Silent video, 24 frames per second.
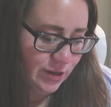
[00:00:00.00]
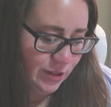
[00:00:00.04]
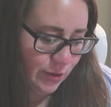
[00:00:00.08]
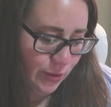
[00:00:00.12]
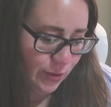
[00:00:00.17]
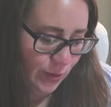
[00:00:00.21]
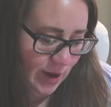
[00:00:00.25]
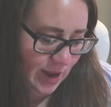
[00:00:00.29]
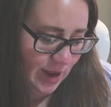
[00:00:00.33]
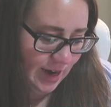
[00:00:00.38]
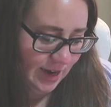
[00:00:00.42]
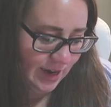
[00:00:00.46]
to
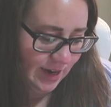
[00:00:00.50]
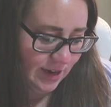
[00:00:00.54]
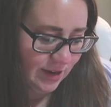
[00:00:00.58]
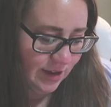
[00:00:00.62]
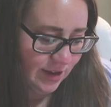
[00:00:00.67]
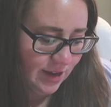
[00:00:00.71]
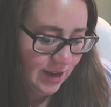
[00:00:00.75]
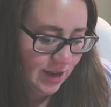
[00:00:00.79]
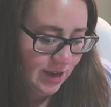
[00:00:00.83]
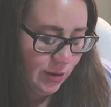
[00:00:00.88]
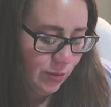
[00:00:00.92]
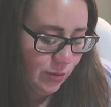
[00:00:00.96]
the
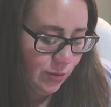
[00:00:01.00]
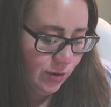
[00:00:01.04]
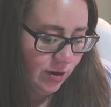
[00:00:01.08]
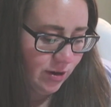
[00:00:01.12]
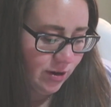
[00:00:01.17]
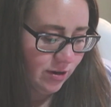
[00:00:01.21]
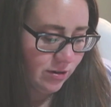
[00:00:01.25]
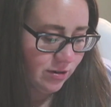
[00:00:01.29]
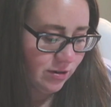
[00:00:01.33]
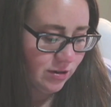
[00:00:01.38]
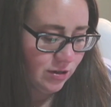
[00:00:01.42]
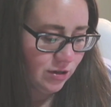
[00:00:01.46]
wedding.
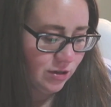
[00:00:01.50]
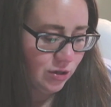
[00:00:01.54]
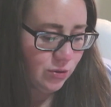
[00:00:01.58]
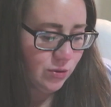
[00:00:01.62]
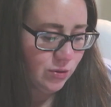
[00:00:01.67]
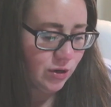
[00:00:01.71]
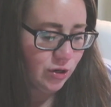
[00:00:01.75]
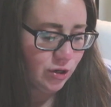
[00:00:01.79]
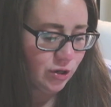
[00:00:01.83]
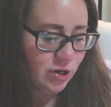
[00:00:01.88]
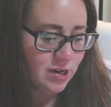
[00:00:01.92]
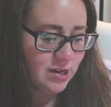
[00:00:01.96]
We're
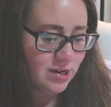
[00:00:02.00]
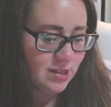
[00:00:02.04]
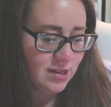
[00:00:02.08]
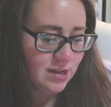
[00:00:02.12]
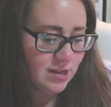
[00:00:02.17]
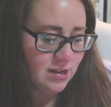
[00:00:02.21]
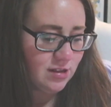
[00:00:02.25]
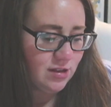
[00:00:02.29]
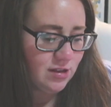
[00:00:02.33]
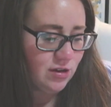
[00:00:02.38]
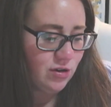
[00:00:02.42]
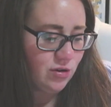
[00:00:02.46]

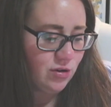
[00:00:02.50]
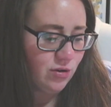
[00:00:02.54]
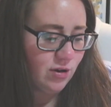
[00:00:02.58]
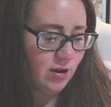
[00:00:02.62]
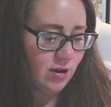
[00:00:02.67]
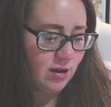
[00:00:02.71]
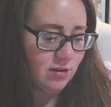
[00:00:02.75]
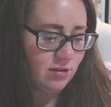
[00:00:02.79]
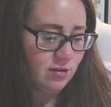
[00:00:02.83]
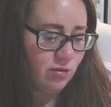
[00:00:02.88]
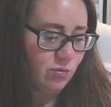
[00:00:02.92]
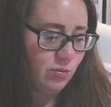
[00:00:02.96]
262
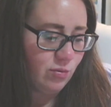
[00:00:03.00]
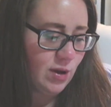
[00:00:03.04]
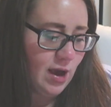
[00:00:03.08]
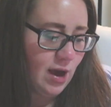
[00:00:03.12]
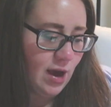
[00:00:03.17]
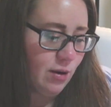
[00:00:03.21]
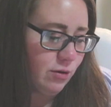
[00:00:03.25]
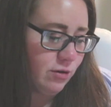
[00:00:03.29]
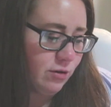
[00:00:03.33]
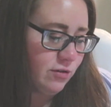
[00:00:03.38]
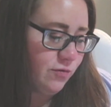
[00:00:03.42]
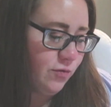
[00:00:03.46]
days, 3
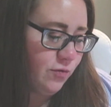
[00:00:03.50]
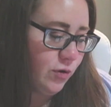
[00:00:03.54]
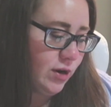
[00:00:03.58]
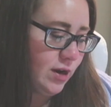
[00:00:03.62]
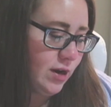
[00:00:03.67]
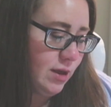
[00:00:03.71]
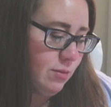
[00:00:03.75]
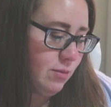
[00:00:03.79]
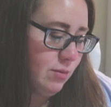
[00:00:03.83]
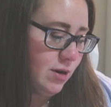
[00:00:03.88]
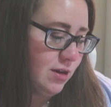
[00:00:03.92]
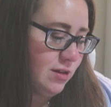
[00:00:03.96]
hours,
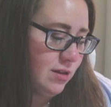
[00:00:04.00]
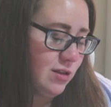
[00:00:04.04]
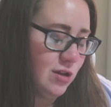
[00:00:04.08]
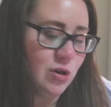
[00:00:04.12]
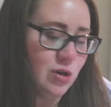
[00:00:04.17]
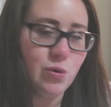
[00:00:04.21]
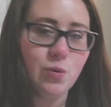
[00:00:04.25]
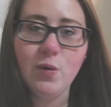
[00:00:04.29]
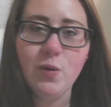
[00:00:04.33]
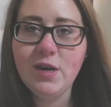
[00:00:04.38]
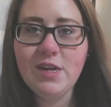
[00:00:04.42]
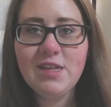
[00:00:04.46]
48 minutes,
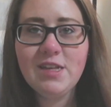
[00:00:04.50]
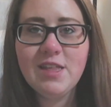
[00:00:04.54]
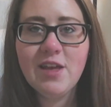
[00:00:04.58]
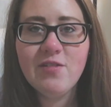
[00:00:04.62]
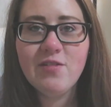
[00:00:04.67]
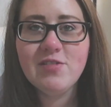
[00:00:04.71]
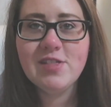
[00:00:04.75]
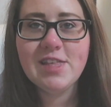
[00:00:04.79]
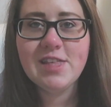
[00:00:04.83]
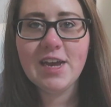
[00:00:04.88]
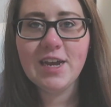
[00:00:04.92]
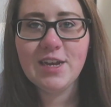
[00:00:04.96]
and
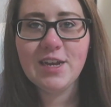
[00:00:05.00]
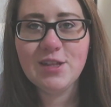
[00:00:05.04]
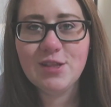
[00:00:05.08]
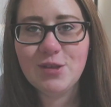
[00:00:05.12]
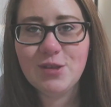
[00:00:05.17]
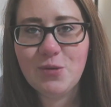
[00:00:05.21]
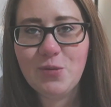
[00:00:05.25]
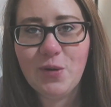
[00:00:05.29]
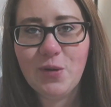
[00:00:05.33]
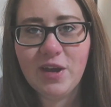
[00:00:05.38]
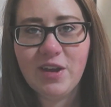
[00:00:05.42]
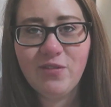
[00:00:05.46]
27
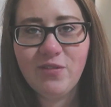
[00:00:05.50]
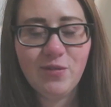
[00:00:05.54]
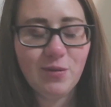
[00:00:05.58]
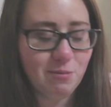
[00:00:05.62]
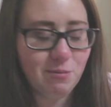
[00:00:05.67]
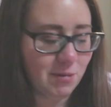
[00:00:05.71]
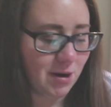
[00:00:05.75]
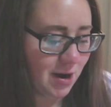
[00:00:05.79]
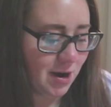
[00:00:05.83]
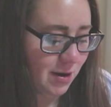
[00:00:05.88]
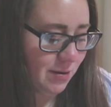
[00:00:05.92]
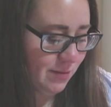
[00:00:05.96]
seconds away
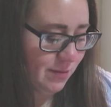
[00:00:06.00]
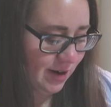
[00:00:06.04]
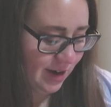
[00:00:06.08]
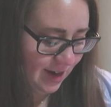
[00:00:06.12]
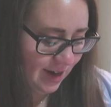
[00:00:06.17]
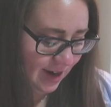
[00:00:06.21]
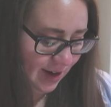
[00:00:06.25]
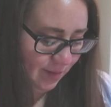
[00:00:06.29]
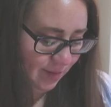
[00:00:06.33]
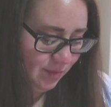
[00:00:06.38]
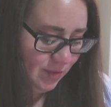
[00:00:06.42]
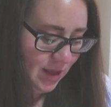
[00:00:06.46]
from our
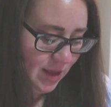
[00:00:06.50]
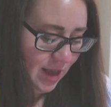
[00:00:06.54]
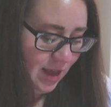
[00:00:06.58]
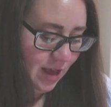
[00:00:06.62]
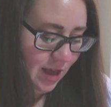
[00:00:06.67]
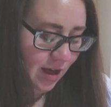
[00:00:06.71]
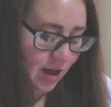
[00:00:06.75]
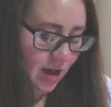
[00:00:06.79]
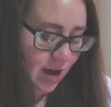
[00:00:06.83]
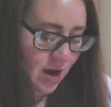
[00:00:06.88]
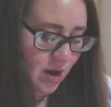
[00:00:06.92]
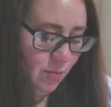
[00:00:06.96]
wedding.
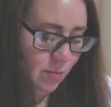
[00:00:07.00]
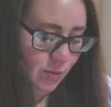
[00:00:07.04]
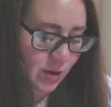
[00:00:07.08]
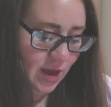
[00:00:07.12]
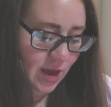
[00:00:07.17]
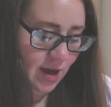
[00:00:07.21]
Um,